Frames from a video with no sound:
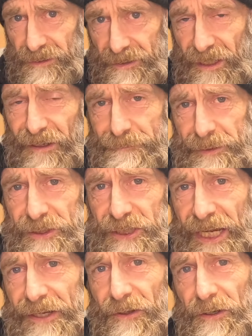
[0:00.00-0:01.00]
that I've been
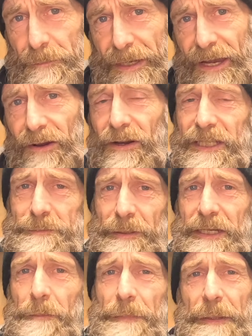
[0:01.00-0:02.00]
chatting on about has
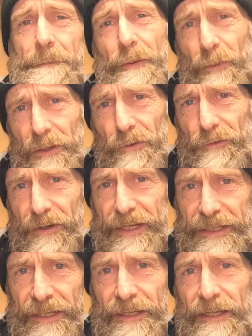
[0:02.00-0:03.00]
been a bit
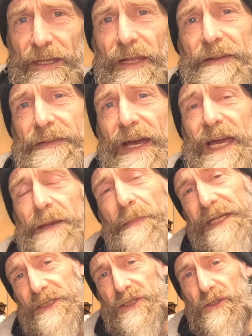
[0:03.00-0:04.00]
bewildering, then
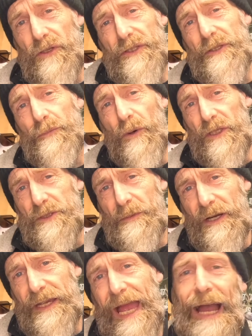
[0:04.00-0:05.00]
make sure you watch
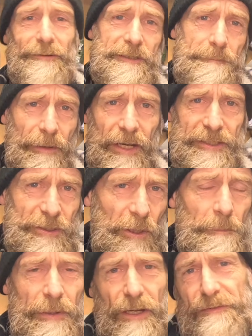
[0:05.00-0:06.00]
my How to Buy Your
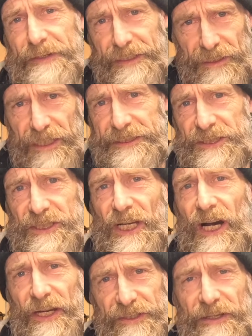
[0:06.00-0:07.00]
Perfect Lights
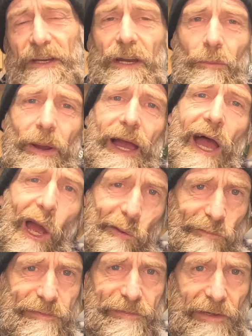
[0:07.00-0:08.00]
guide, where
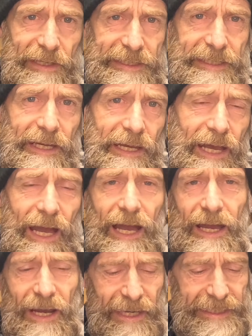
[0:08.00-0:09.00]
hopefully
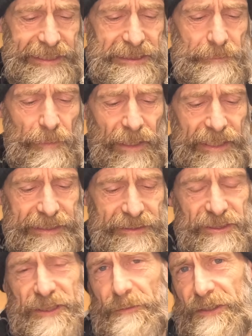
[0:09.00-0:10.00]
I
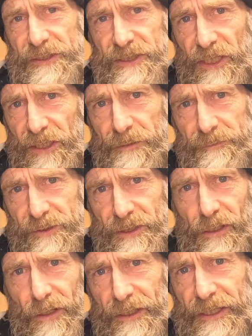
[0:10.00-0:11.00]
explain some of the terms
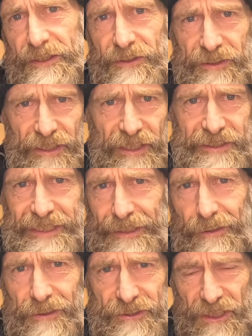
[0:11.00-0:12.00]
and
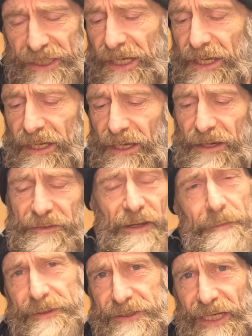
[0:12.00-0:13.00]
technology that
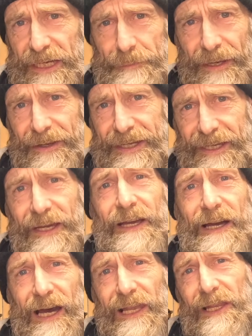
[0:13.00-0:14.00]
I've been chatting about here
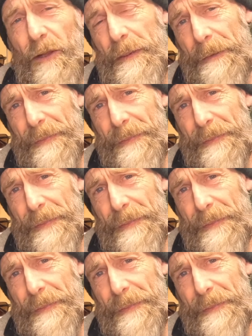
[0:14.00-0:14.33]
a little bit